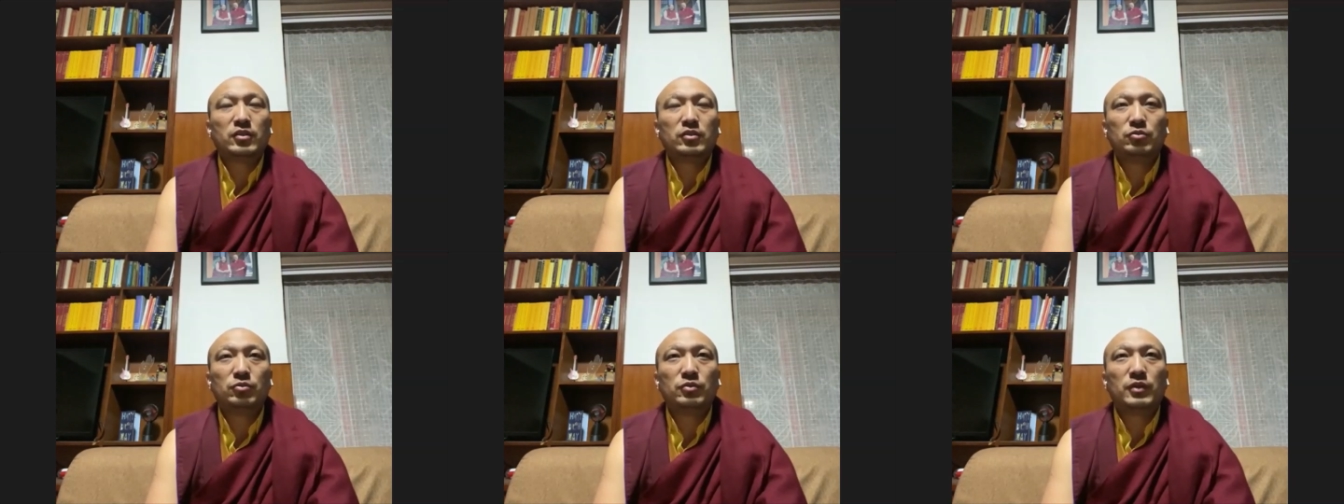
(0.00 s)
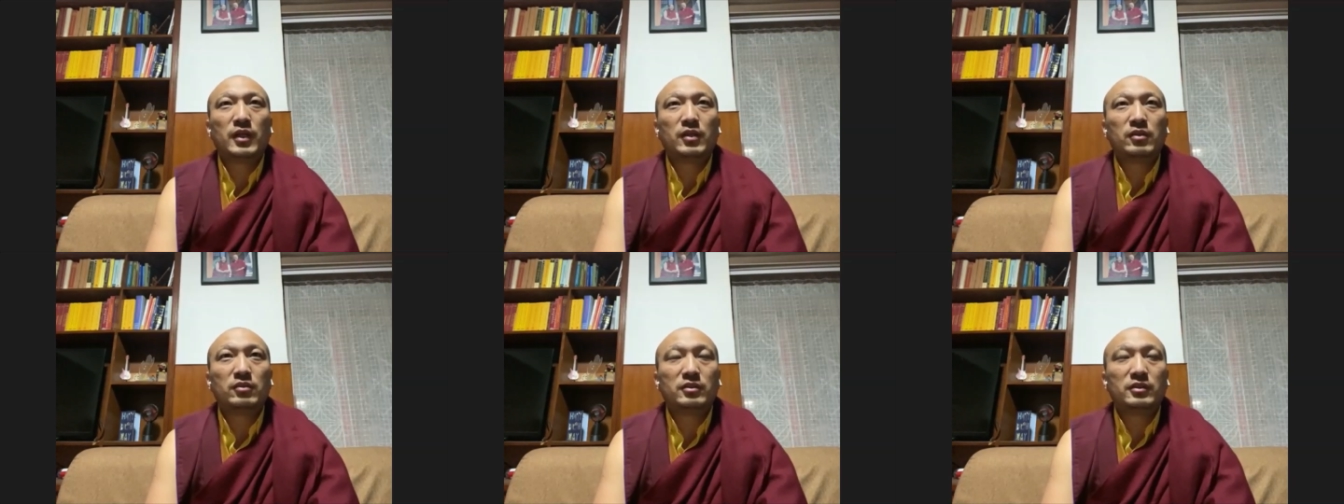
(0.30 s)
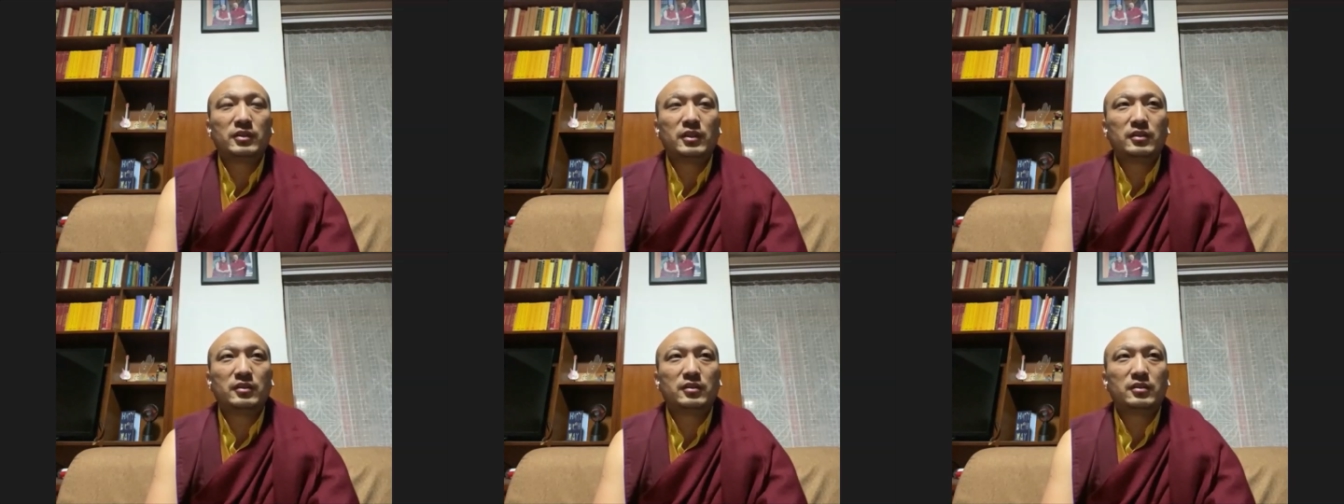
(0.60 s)
you cannot
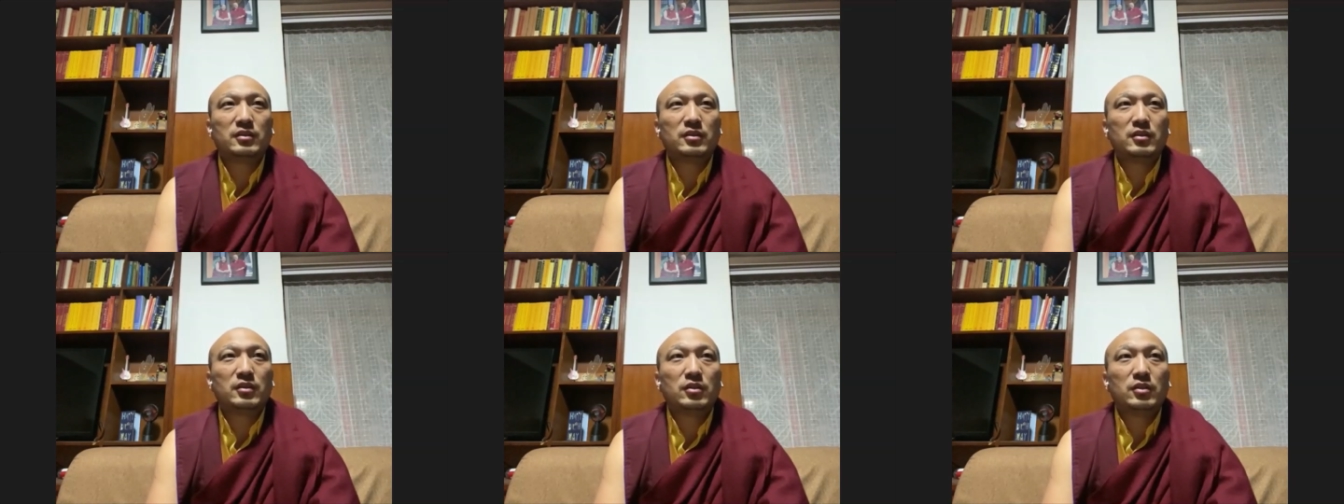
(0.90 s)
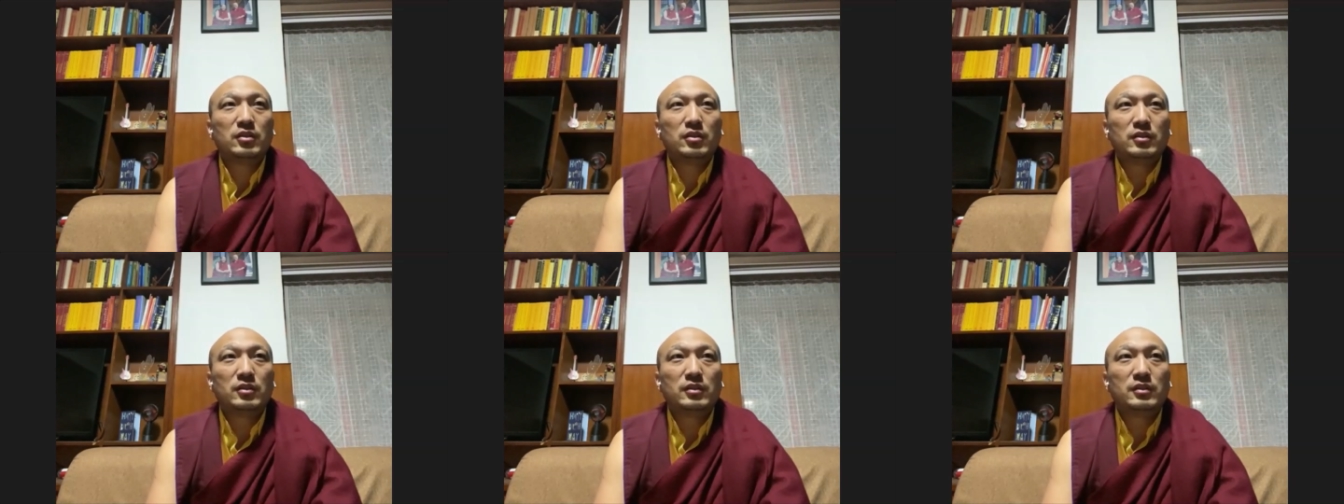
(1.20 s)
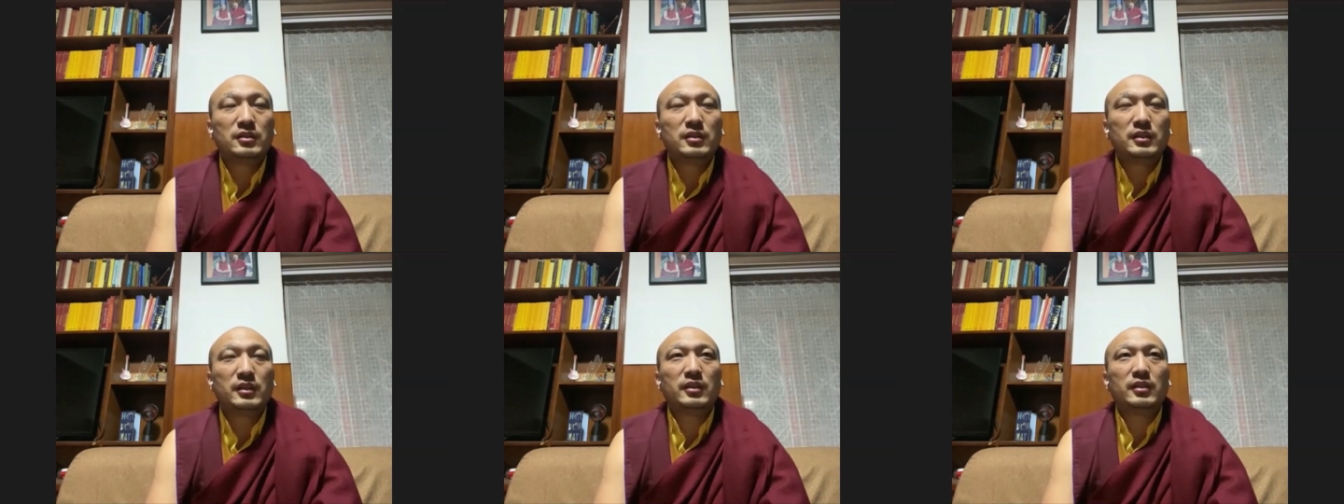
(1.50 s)
just
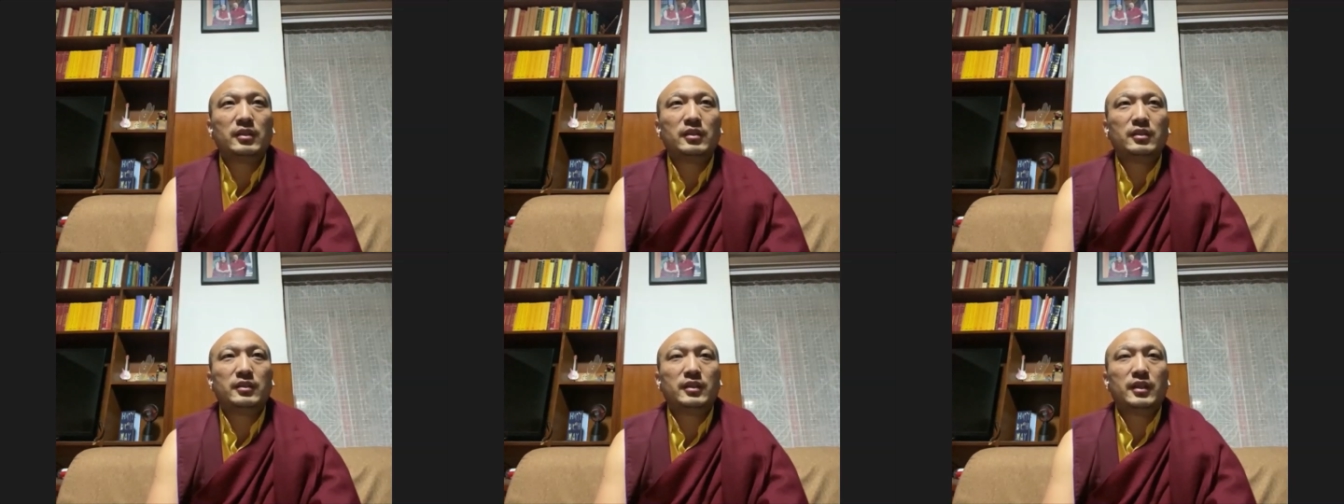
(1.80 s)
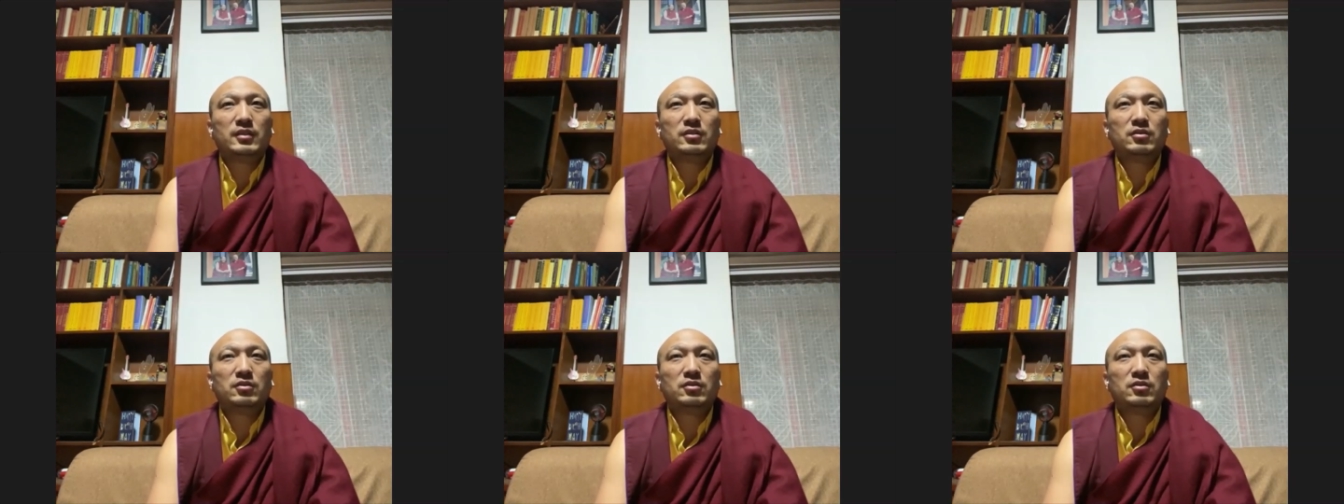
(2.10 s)
say that,